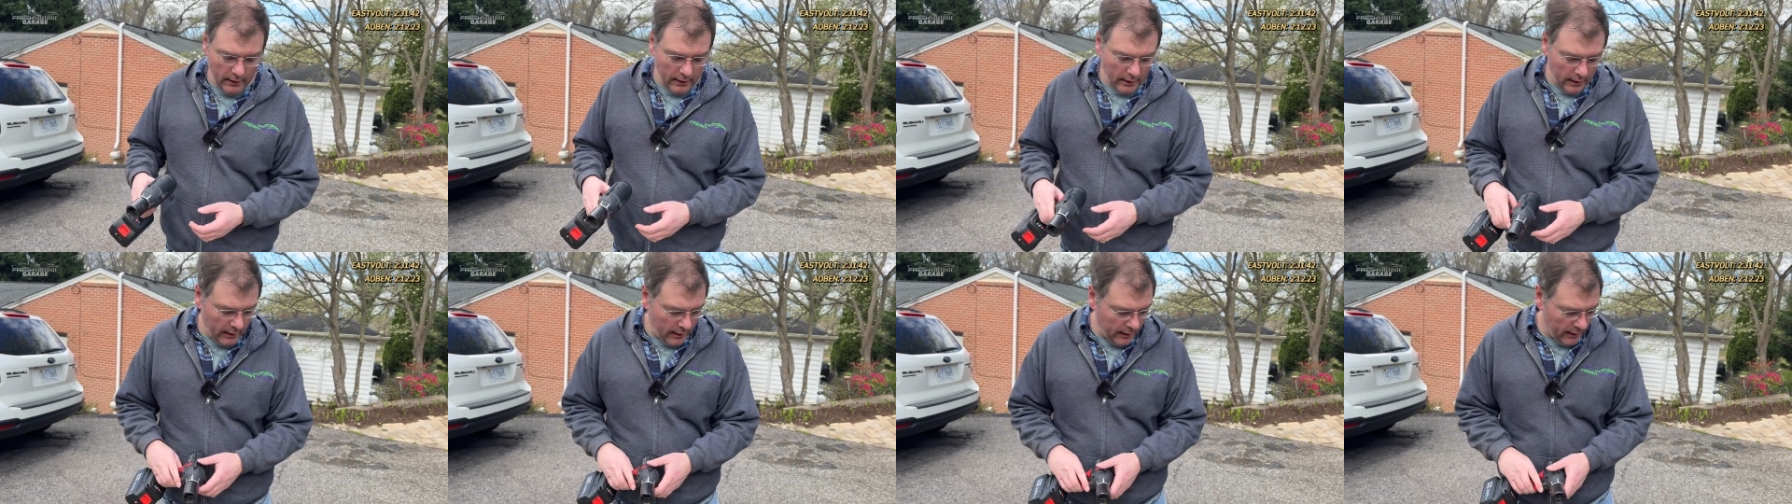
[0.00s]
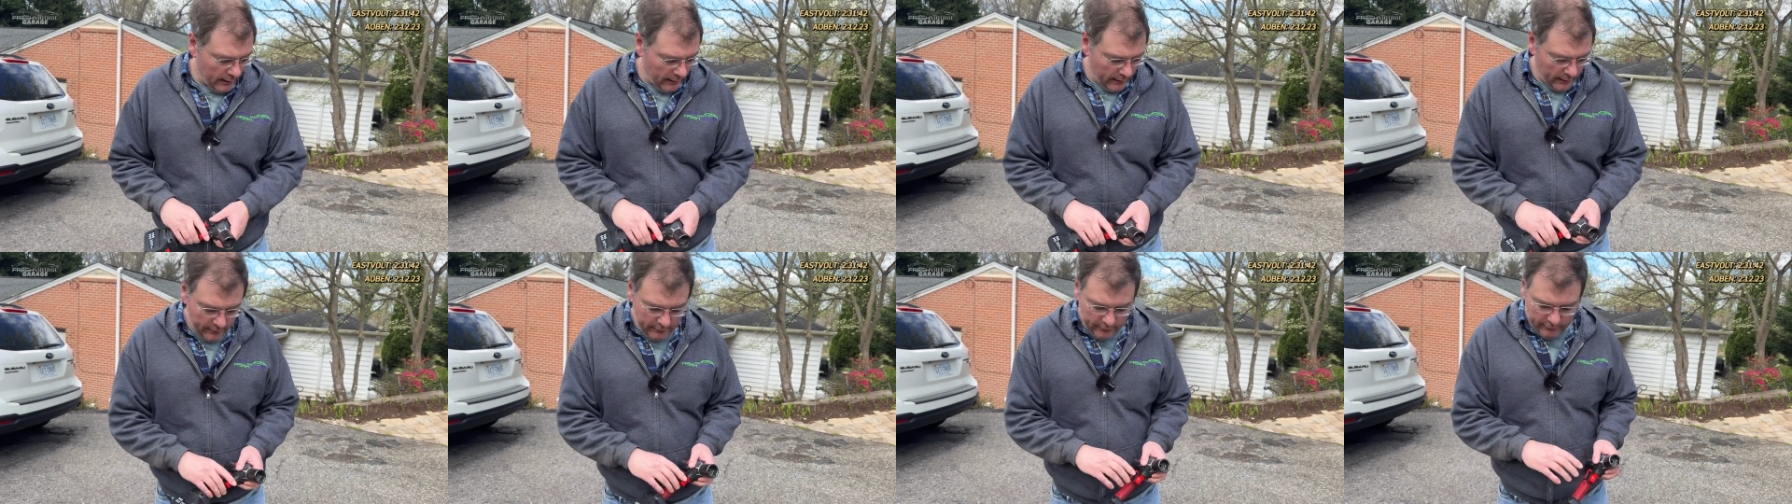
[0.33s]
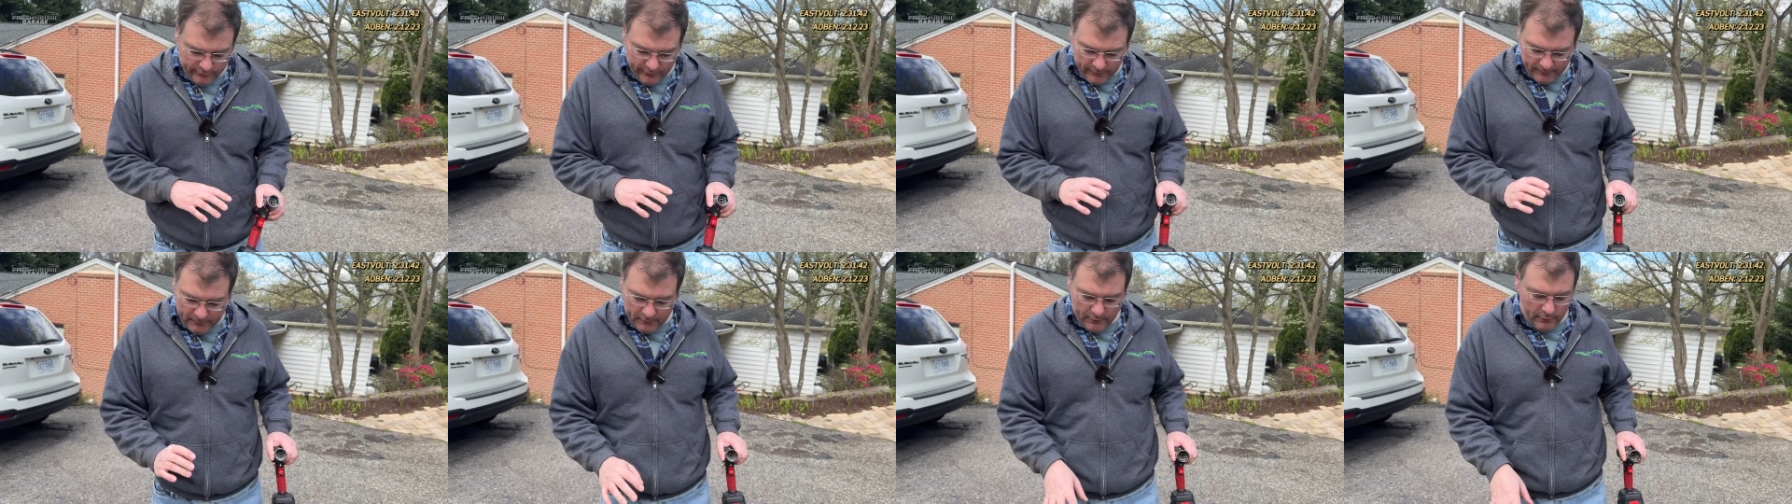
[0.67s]
Let us
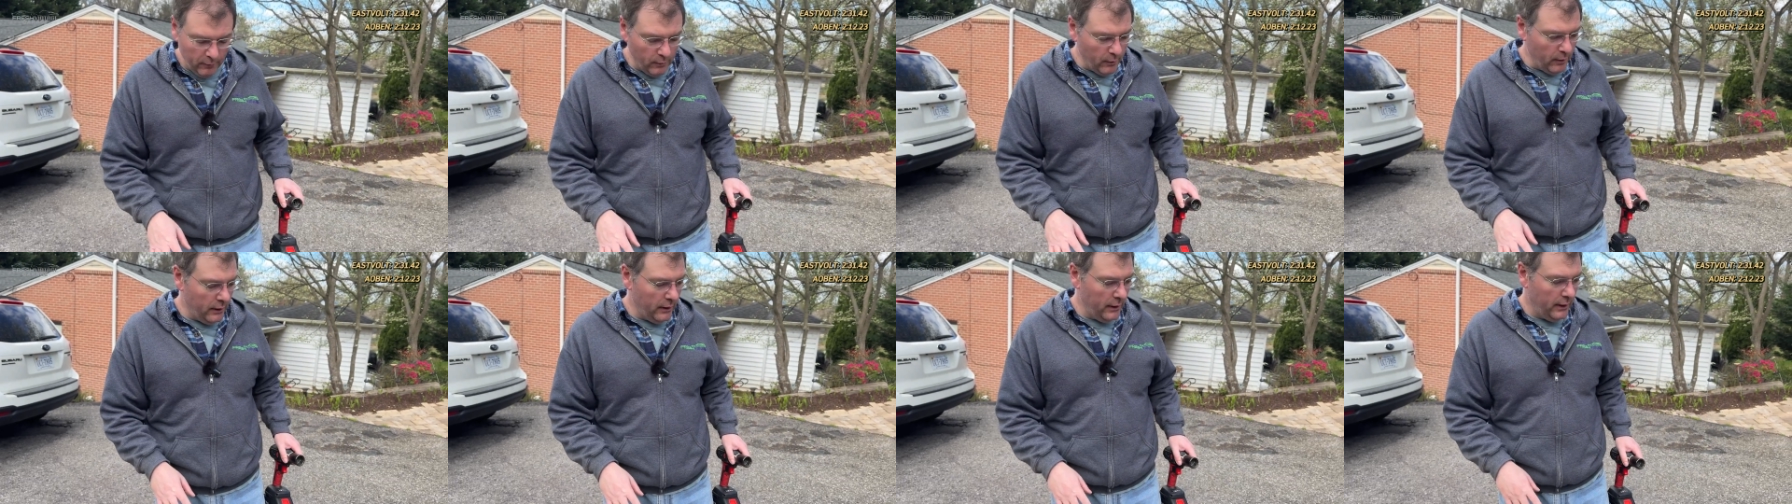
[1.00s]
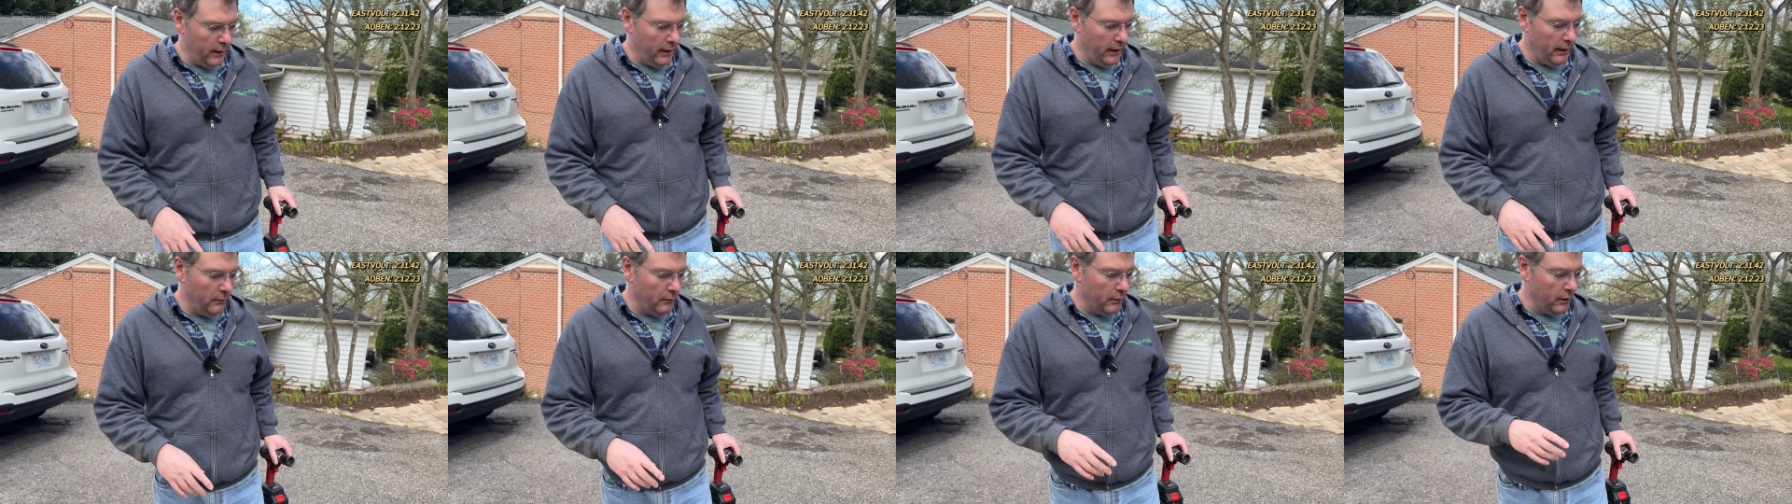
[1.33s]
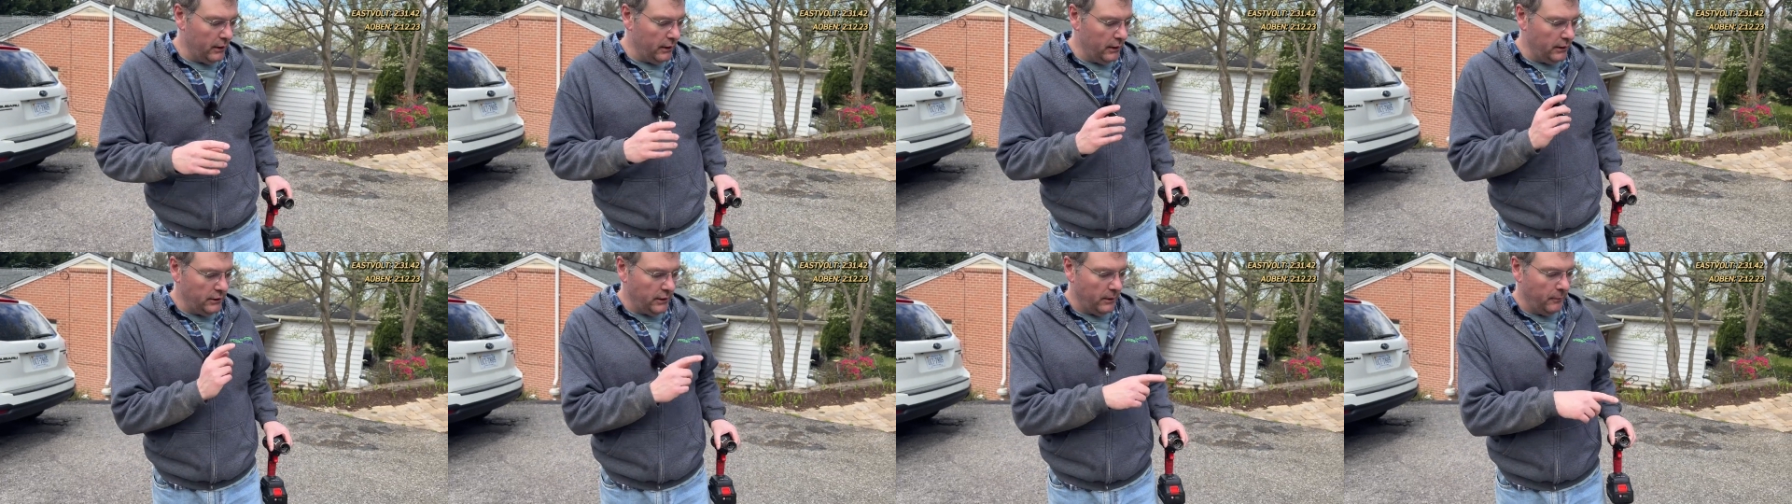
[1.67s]
flip the wood, and we're
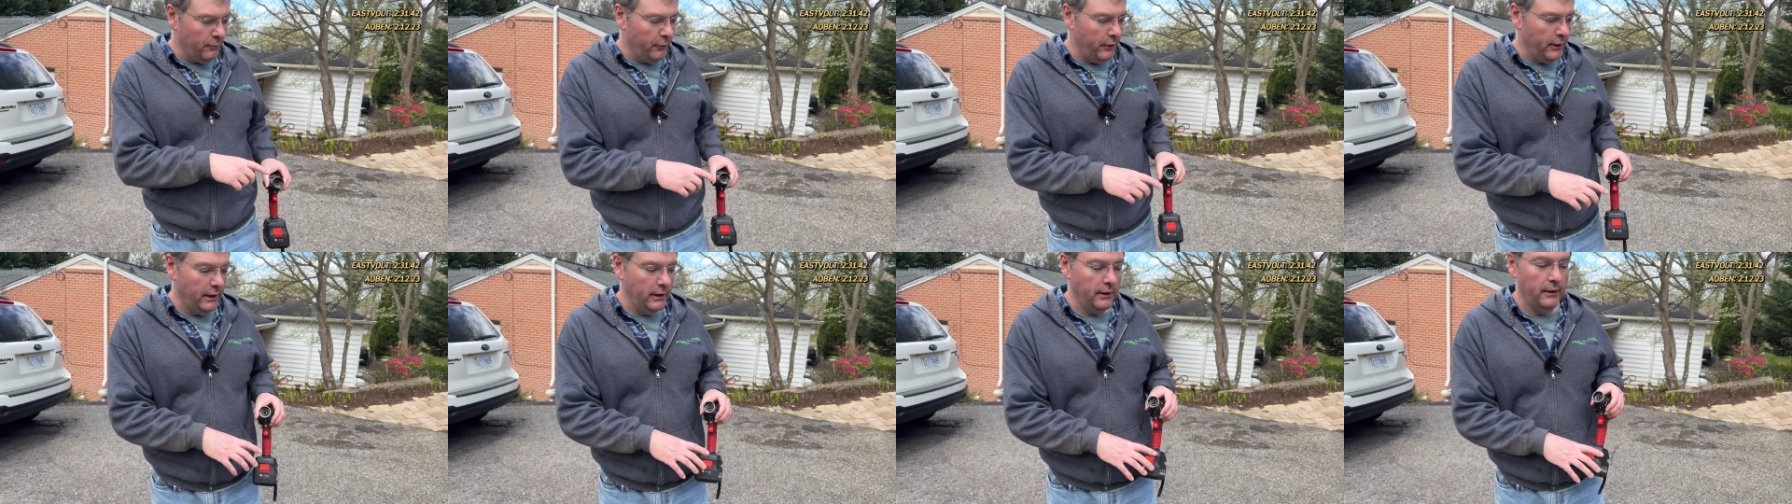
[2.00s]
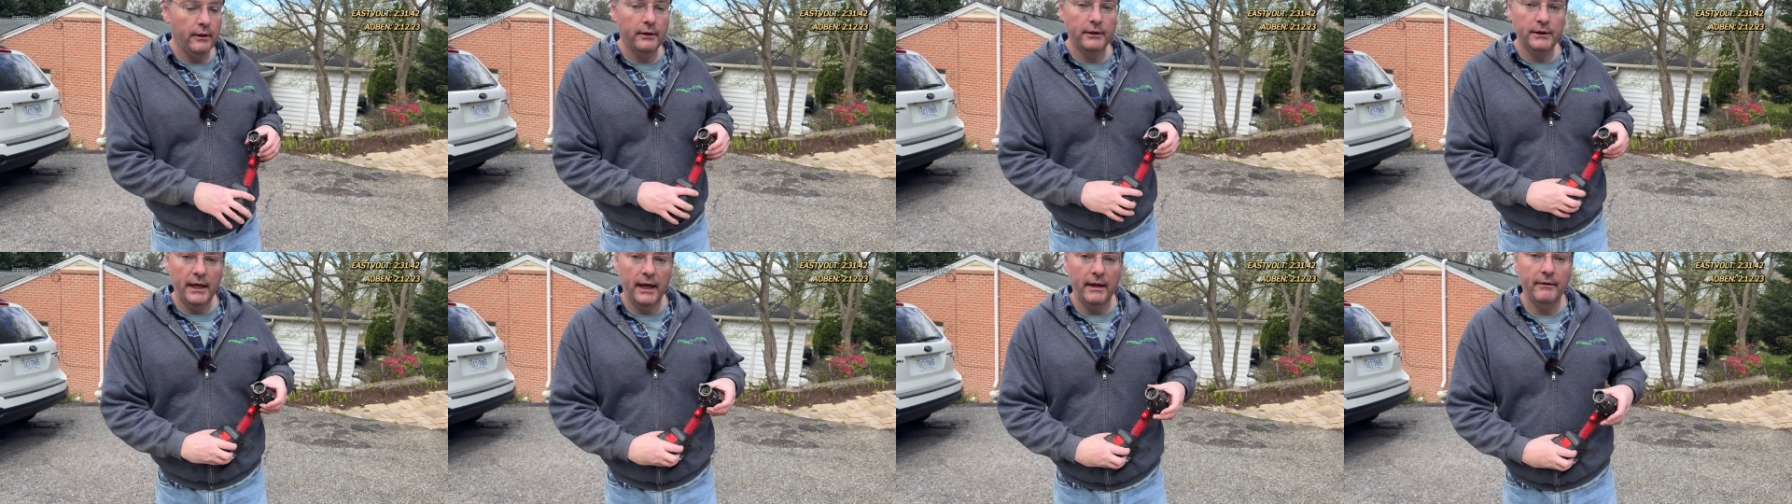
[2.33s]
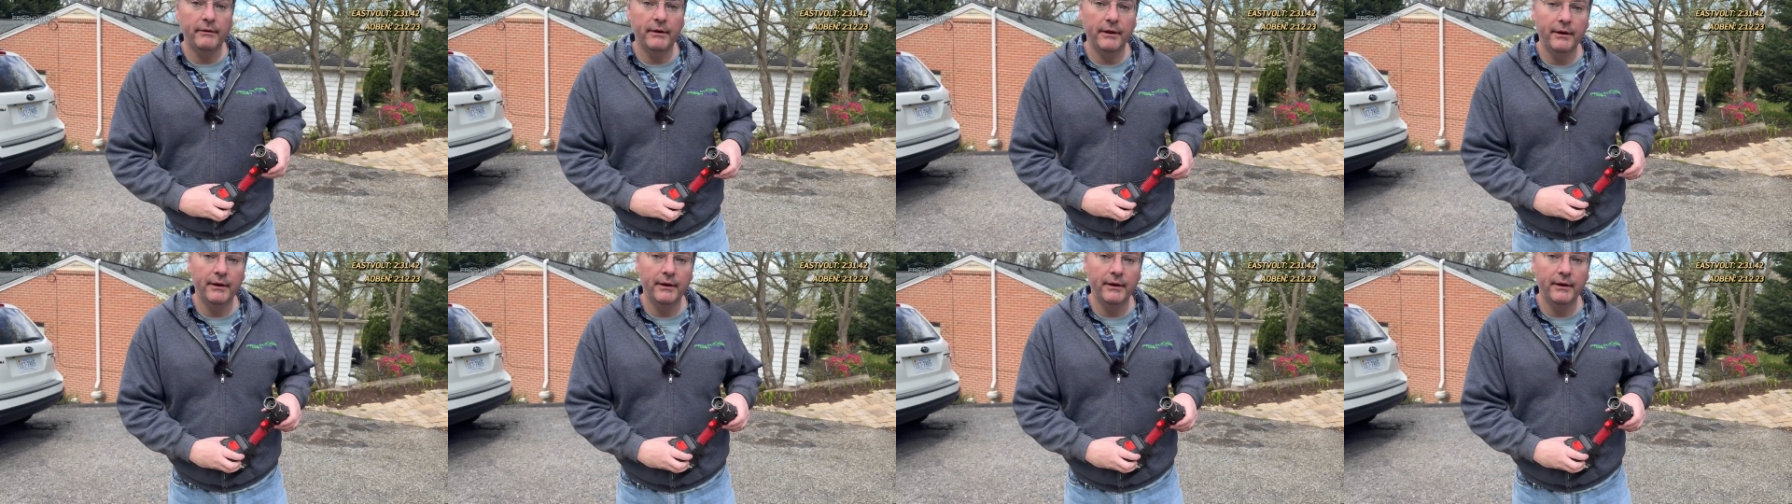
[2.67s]
going to jump right into the JAVN